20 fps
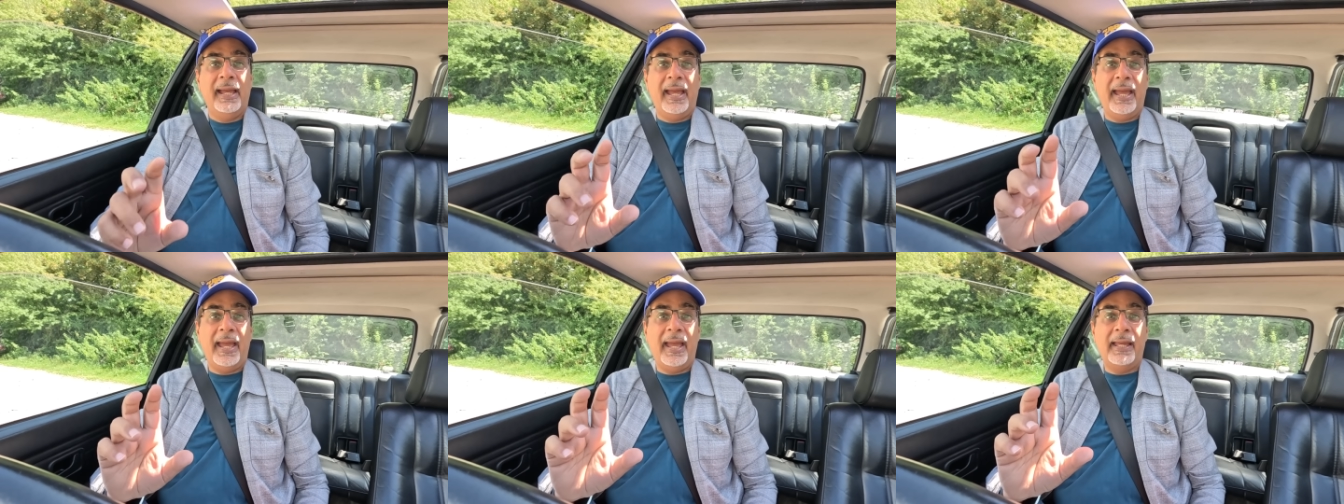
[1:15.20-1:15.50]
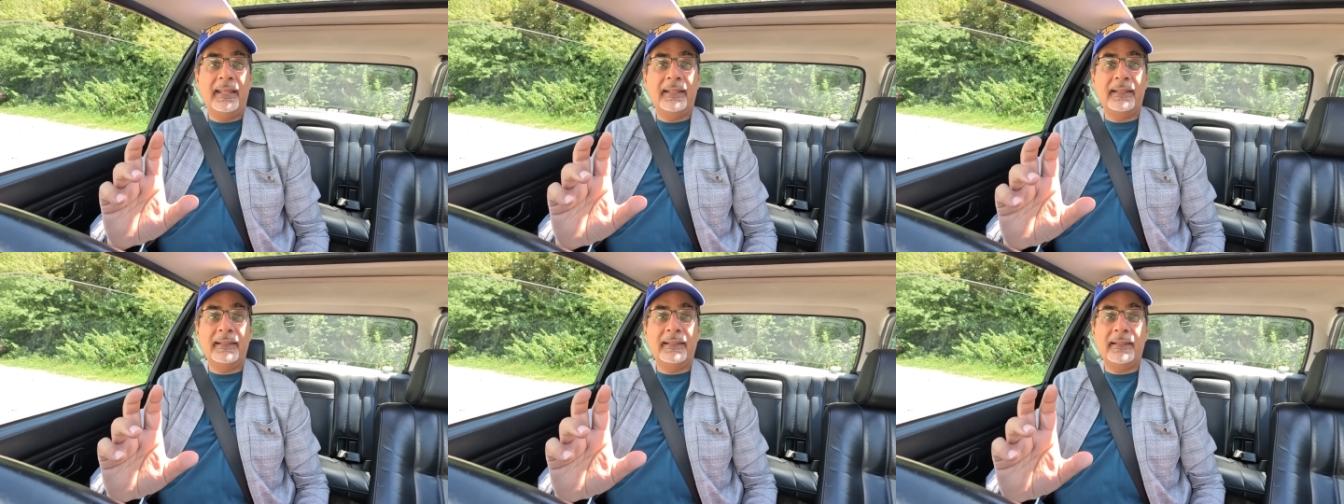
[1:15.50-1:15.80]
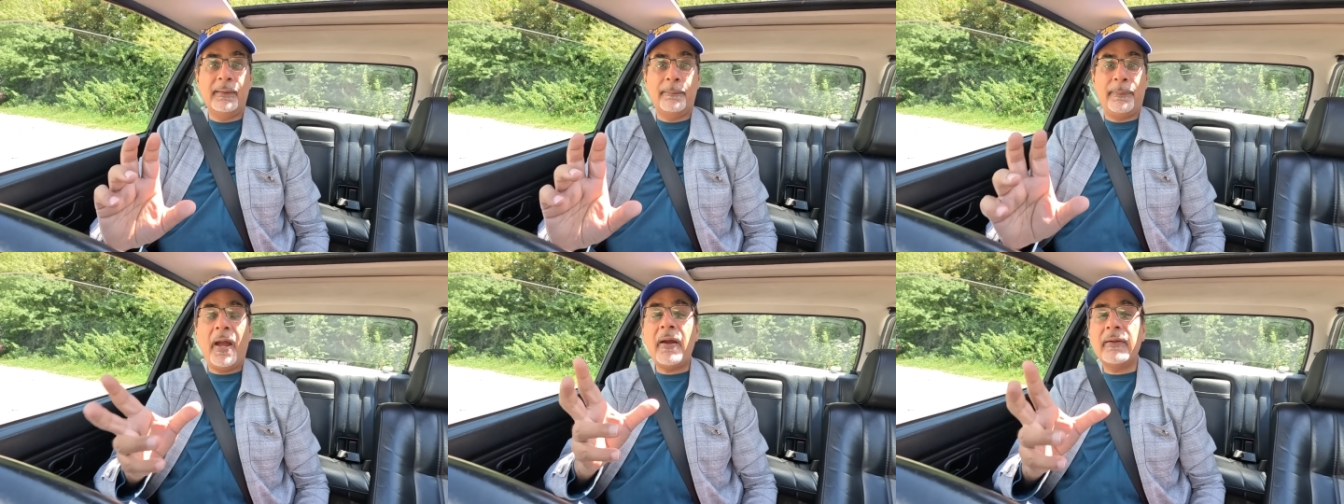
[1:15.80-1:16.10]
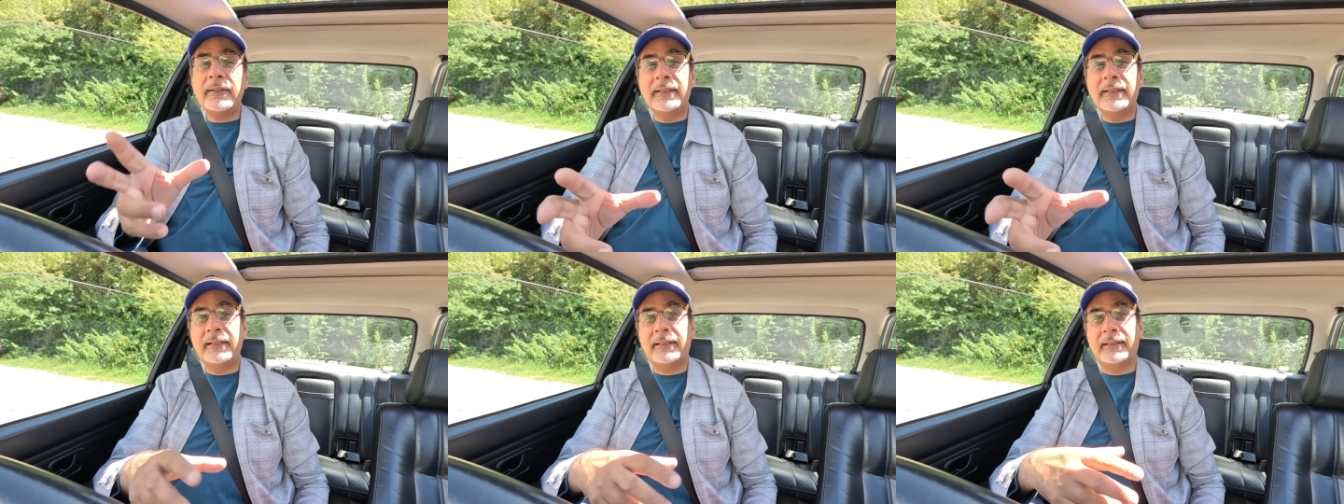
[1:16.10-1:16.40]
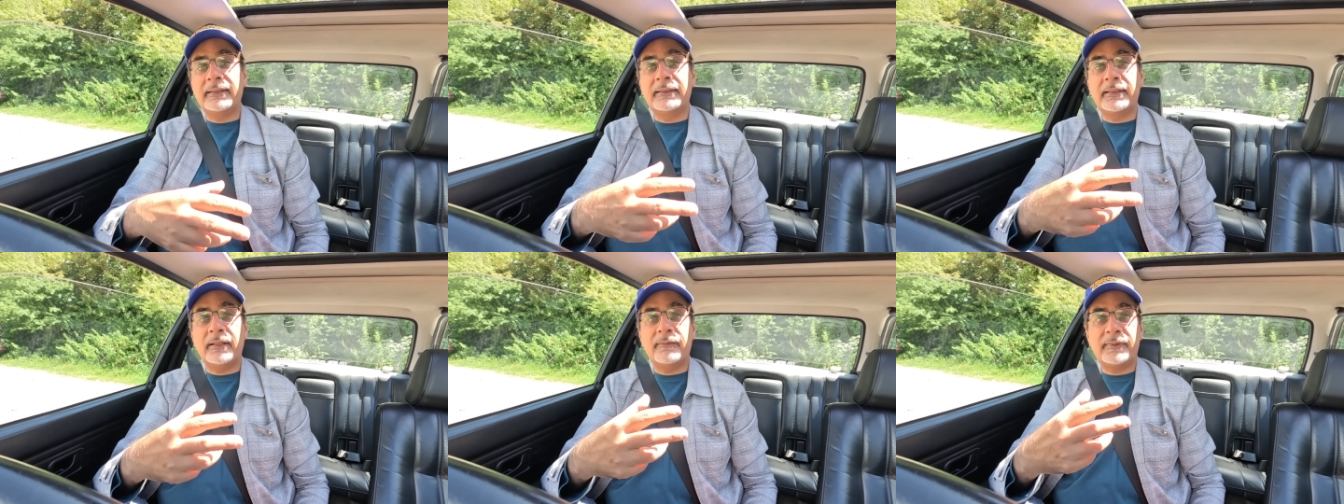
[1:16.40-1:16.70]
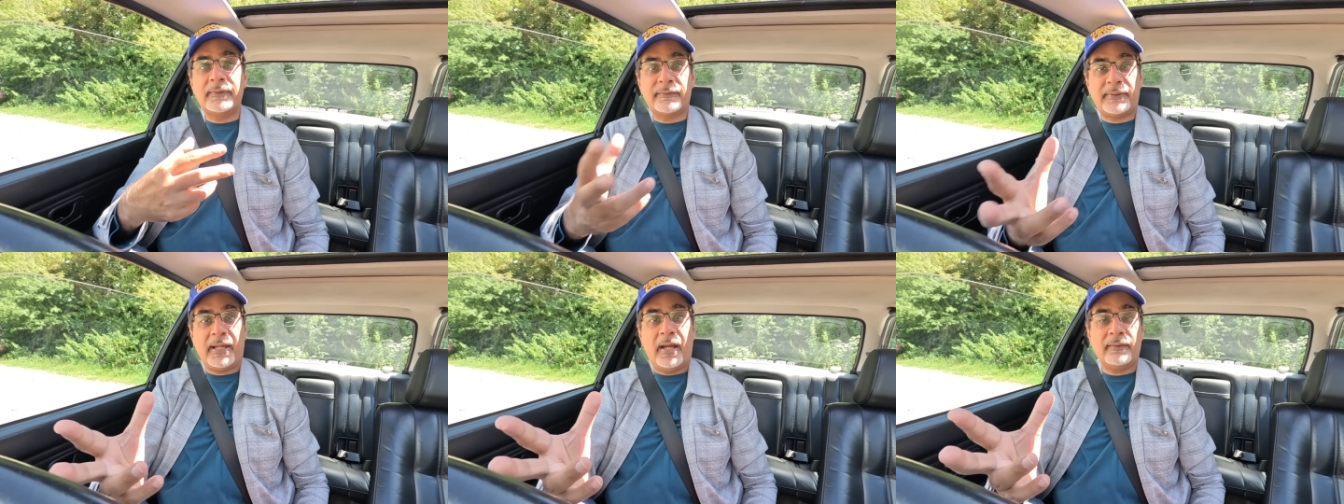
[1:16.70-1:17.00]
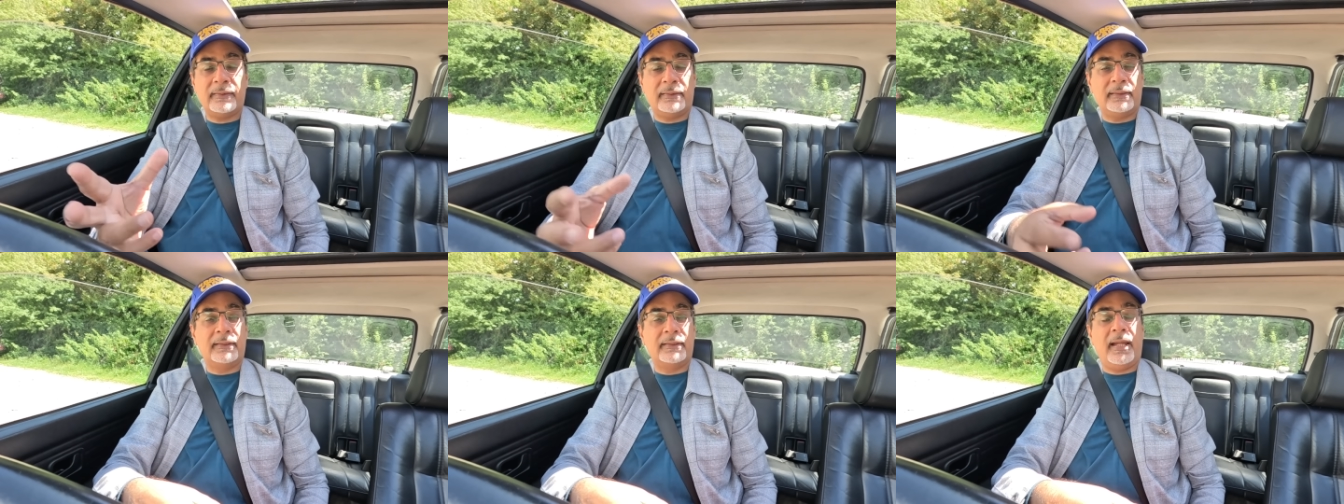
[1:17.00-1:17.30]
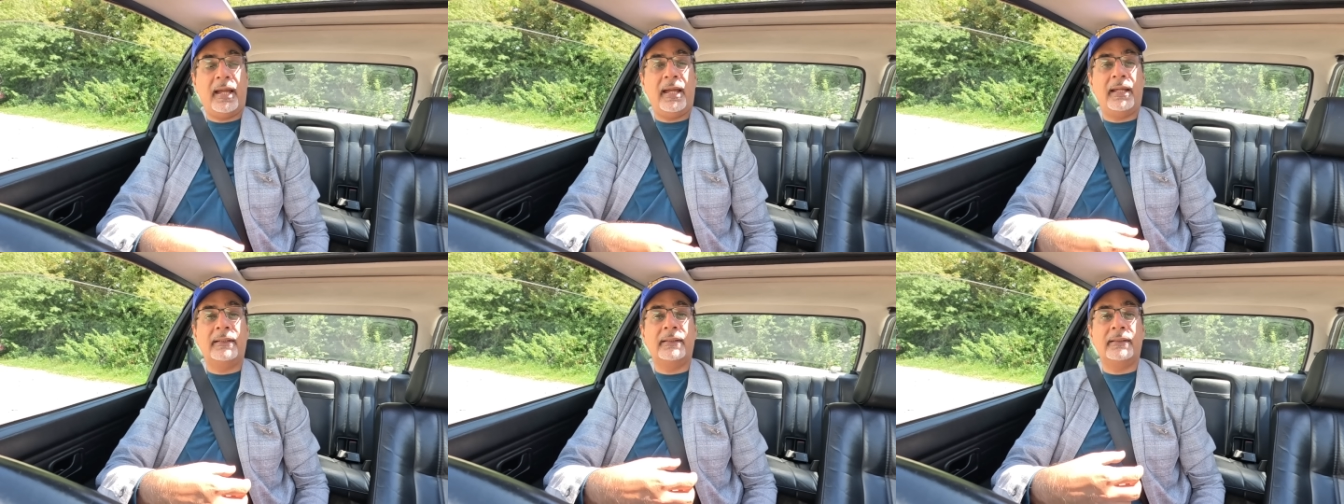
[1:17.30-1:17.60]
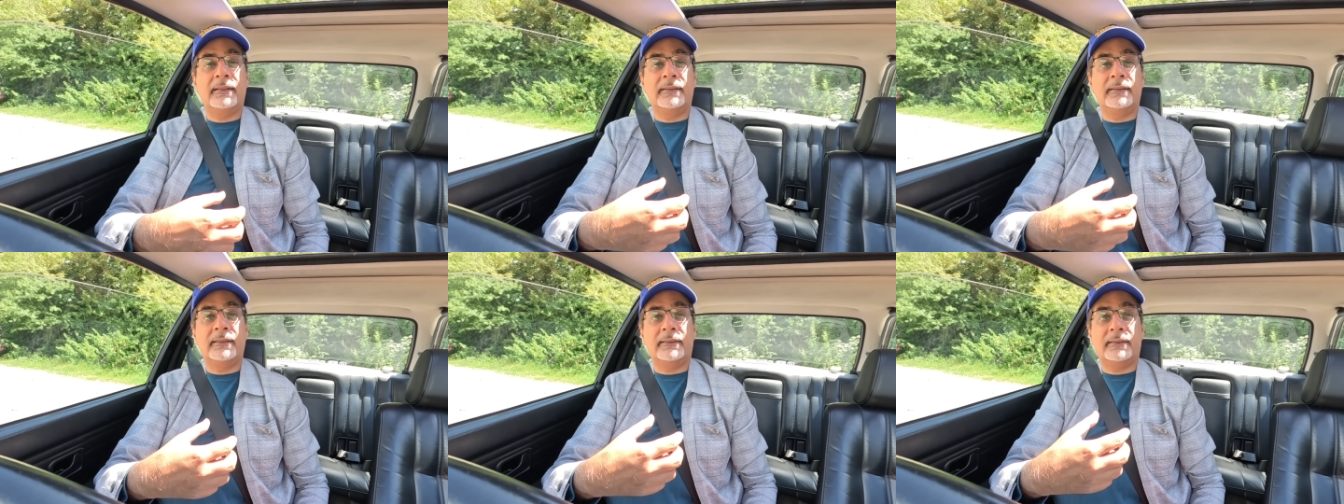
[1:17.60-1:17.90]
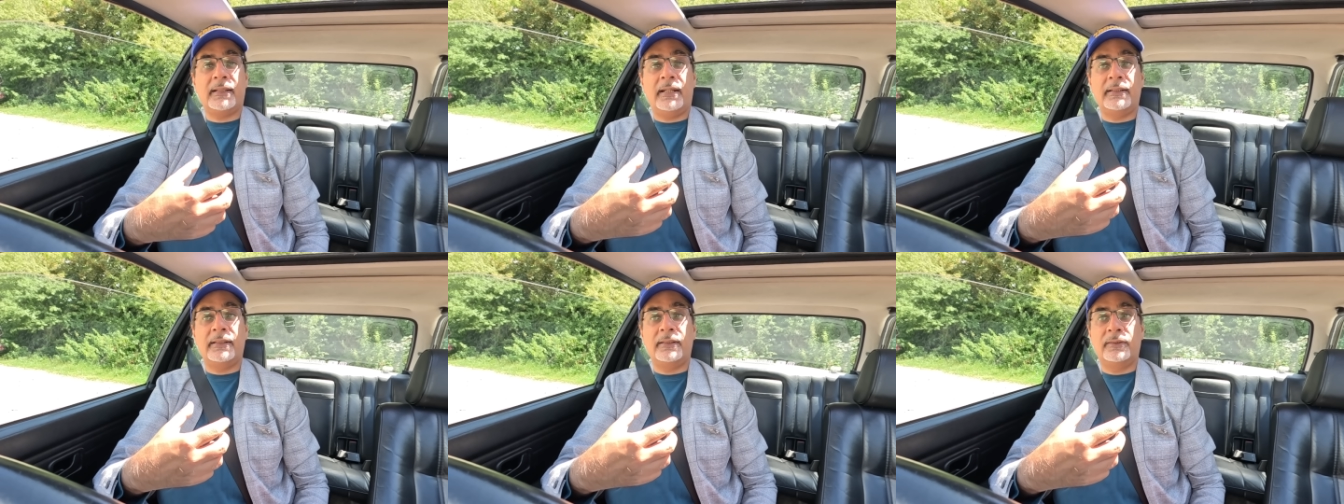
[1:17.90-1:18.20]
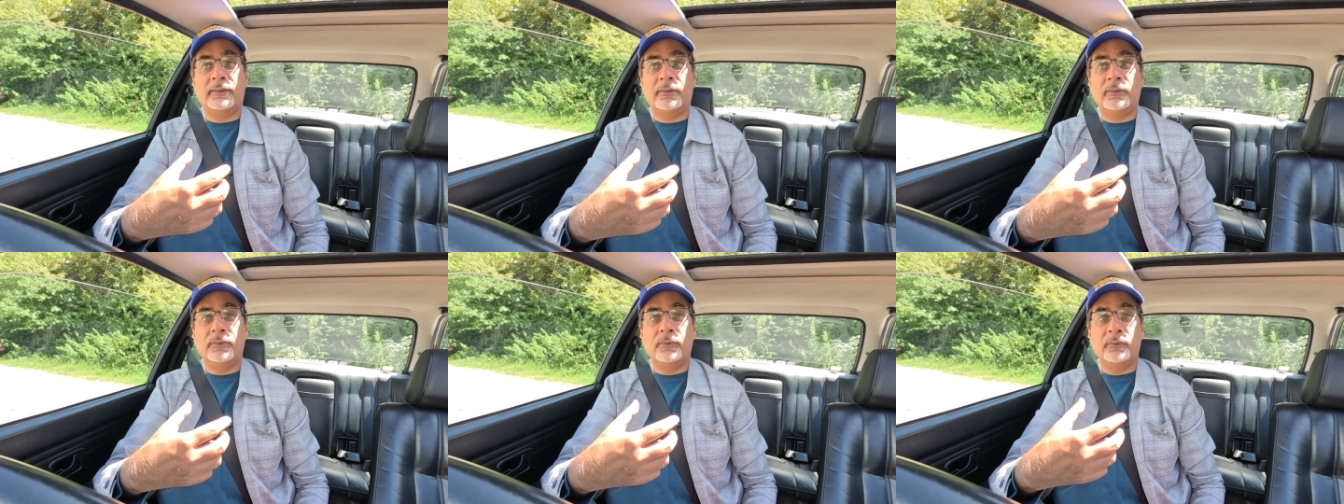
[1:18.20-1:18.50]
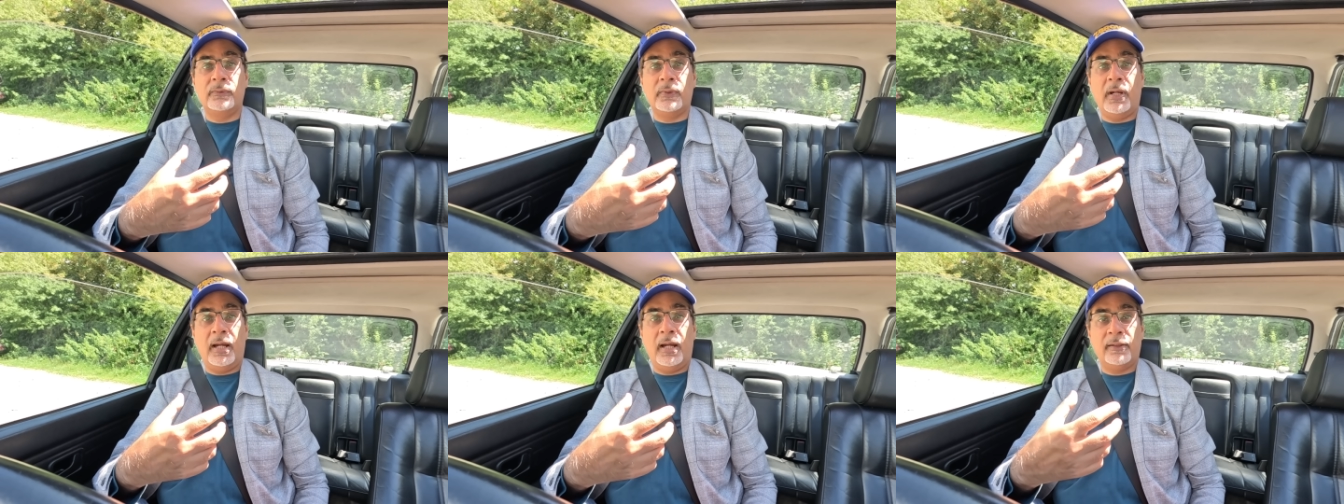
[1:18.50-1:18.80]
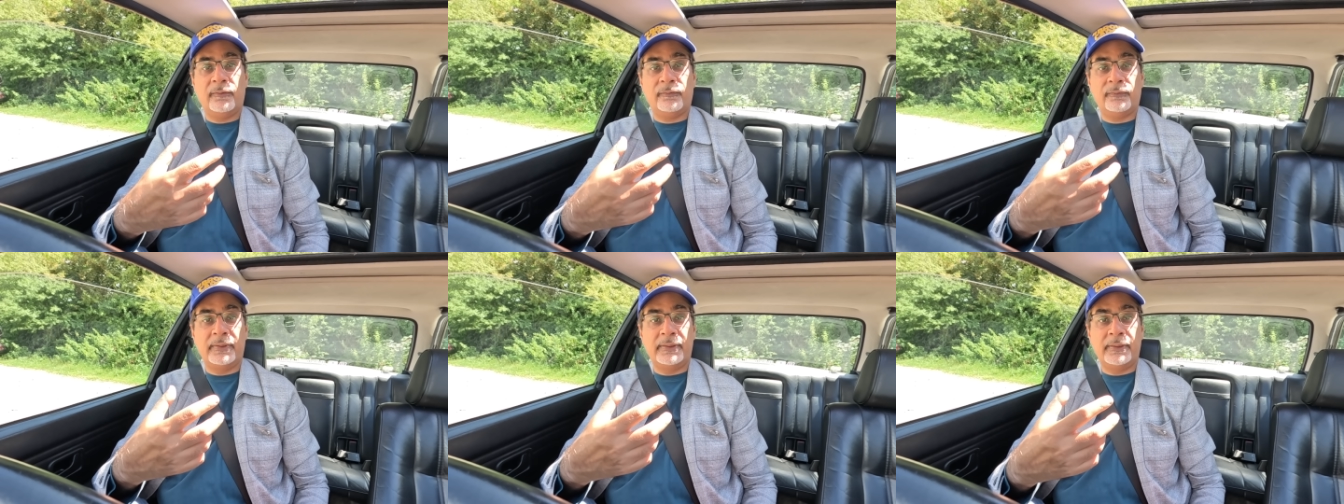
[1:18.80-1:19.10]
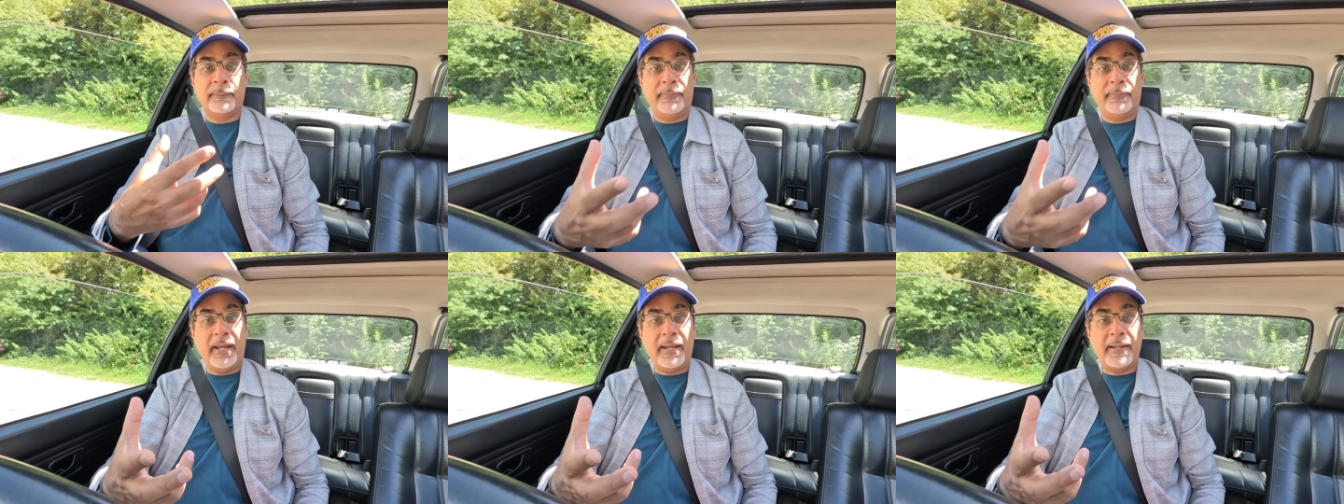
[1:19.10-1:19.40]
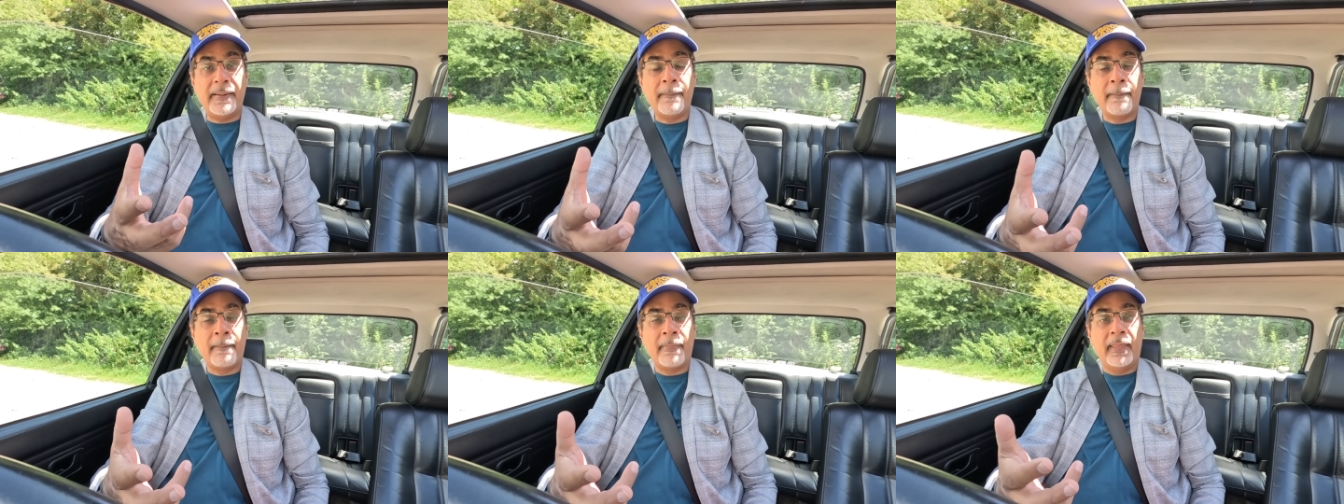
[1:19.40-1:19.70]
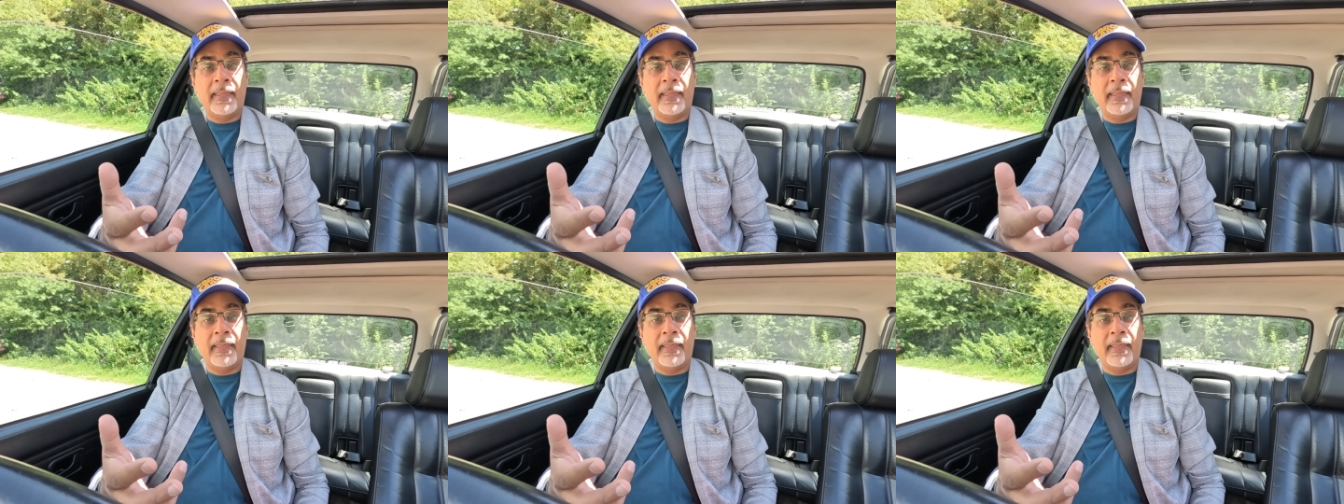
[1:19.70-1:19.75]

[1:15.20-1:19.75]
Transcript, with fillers: And apparently the Conservative councillors had decided to ask for a debate